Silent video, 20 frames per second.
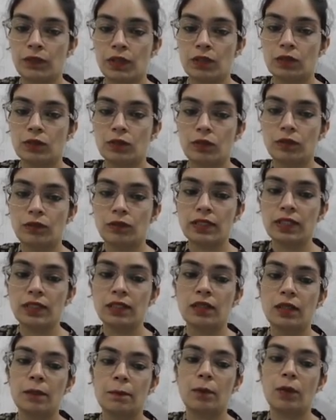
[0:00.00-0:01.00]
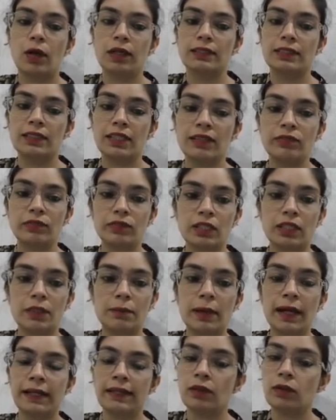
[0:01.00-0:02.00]
So with positive 3
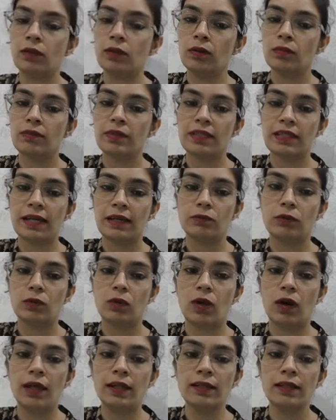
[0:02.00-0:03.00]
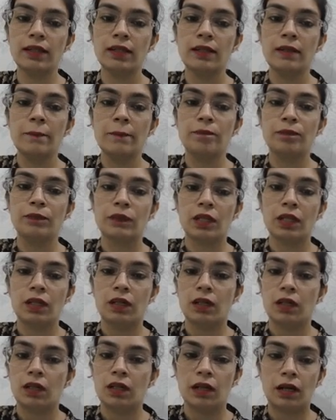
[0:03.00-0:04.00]
by 2, we have got
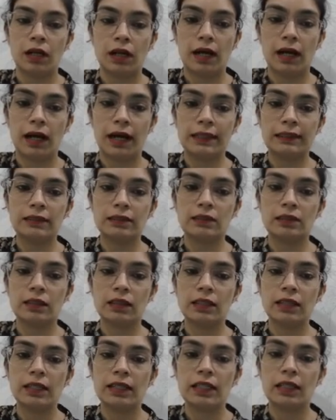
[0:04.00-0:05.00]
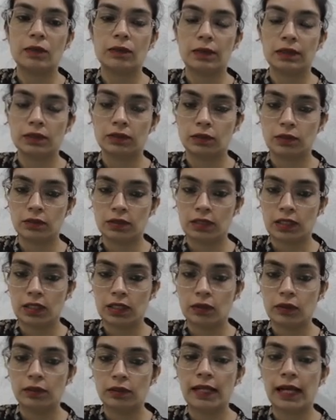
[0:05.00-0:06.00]
answer equals to
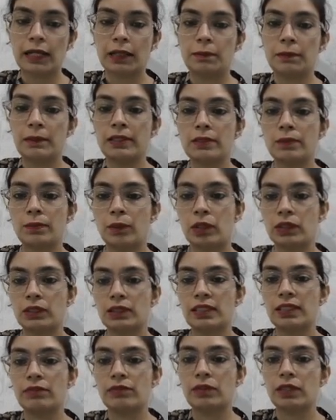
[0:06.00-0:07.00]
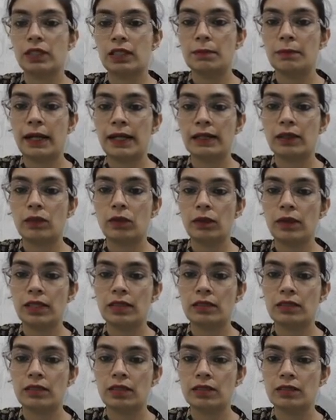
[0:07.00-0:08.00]
0. That means positive 3 by 2
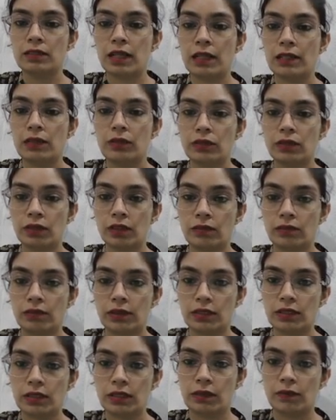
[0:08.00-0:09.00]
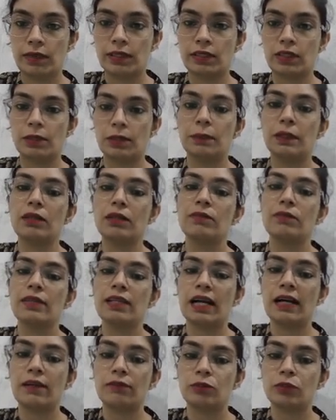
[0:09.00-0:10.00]
is the solution of this equation. But
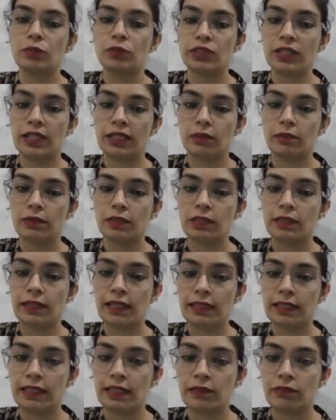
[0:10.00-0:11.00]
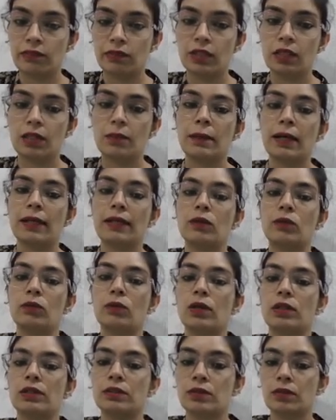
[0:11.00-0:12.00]
we have to check with negative 3 by 2
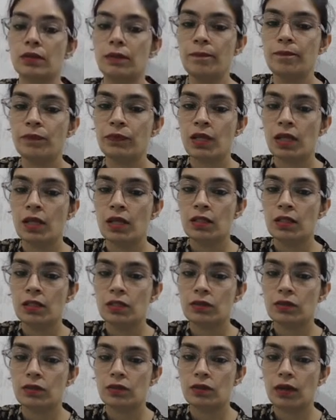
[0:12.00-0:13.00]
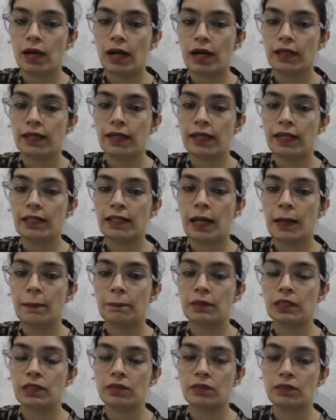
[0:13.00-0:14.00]
also. So again I
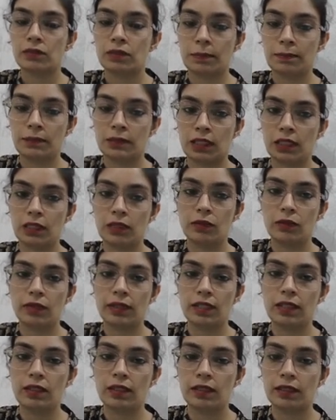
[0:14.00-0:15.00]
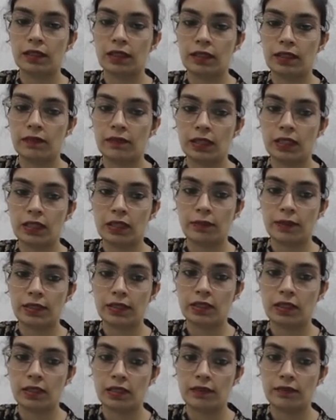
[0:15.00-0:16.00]
am just substituting in the given
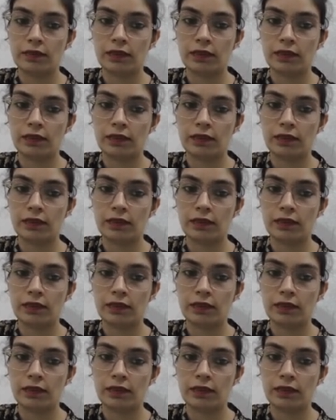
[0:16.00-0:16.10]
equation.